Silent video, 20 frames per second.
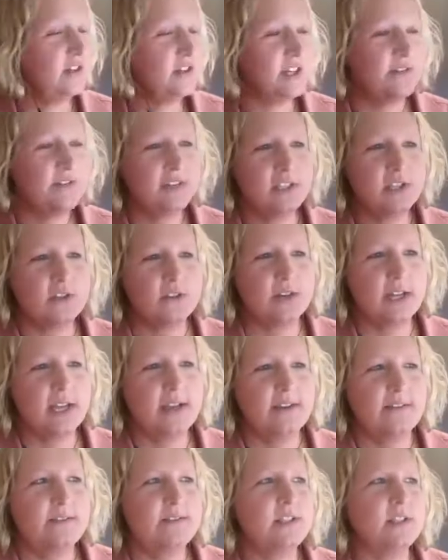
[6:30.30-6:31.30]
you definitely don't
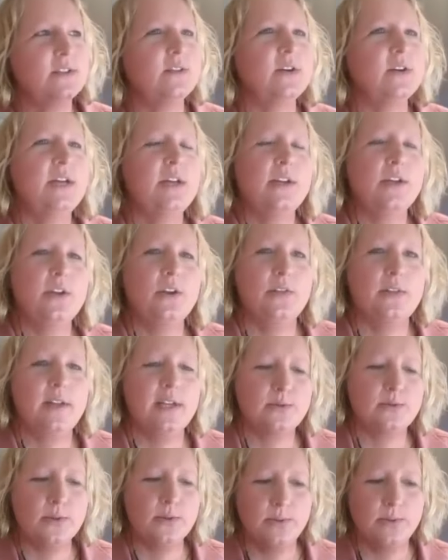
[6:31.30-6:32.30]
have to, you know, and
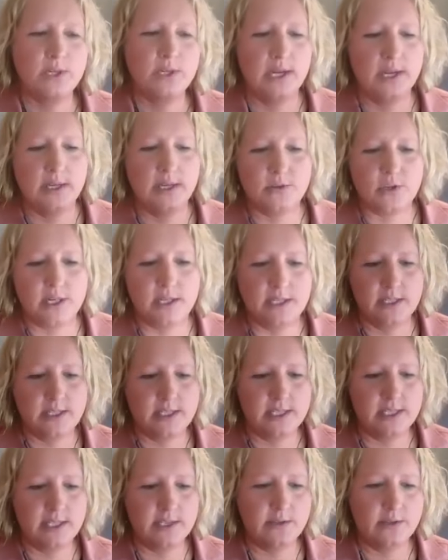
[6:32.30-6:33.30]
that's what we're kind of trying
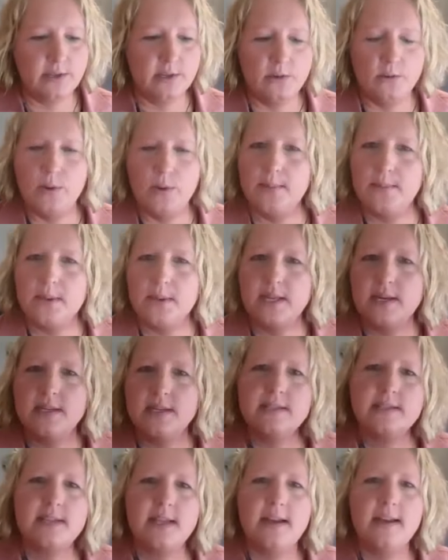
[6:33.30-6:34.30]
to tell young women
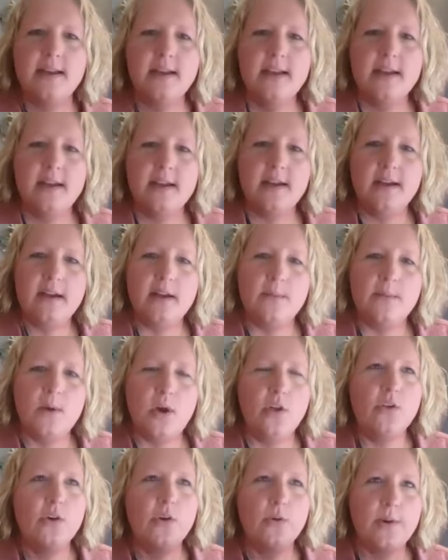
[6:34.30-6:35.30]
is that,
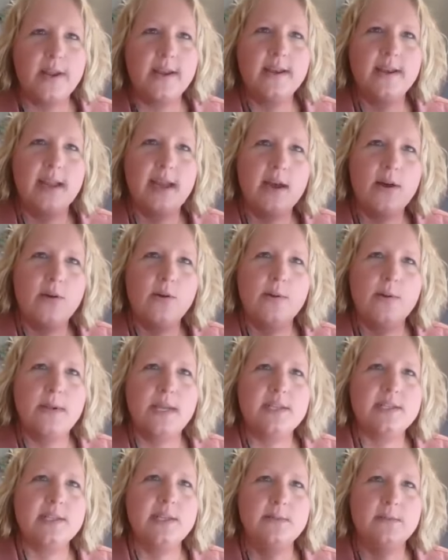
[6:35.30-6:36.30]
although right now it may
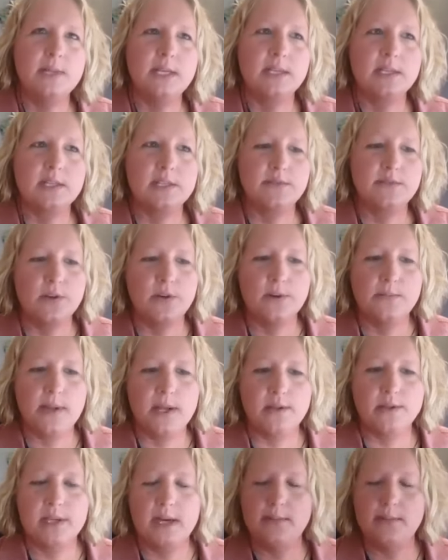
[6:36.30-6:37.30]
seem like it's a very
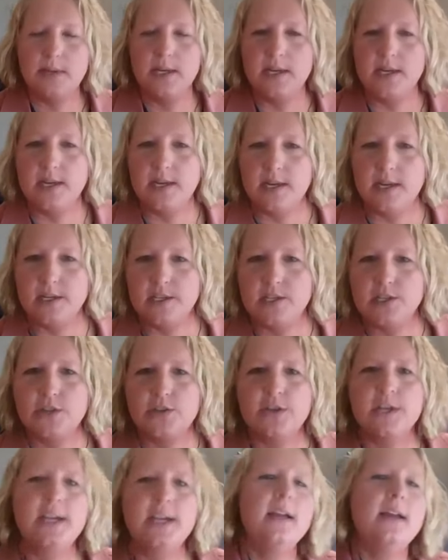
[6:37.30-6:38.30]
male dominated
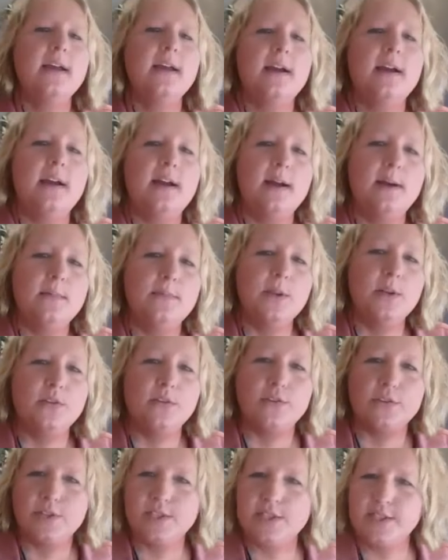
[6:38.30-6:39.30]
industry, you know,
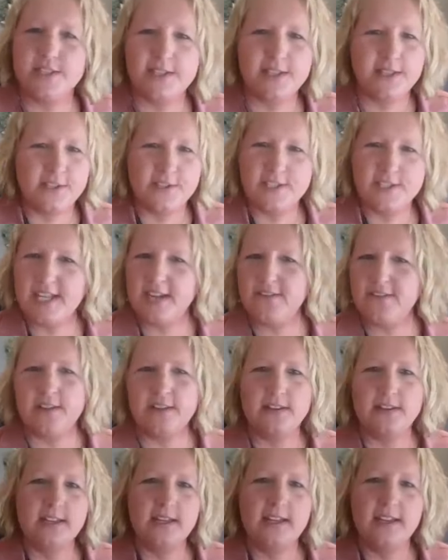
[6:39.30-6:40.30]
this is
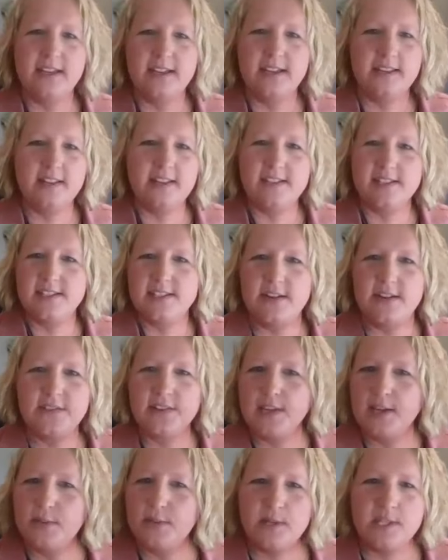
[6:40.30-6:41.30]
definitely
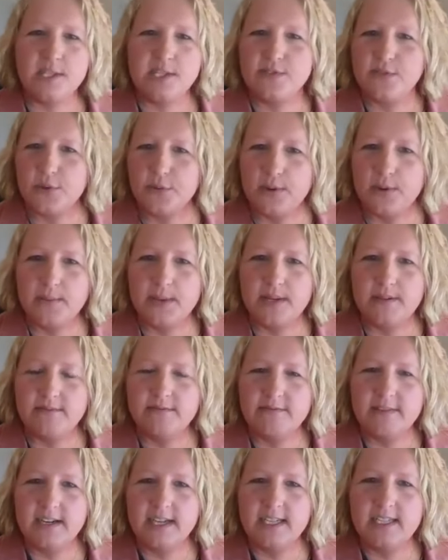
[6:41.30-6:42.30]
a place for women,
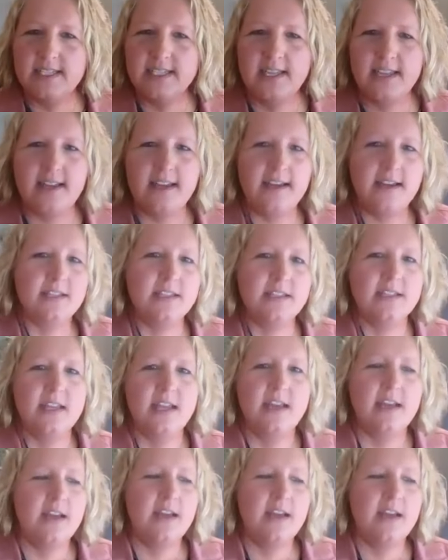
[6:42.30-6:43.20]
right? And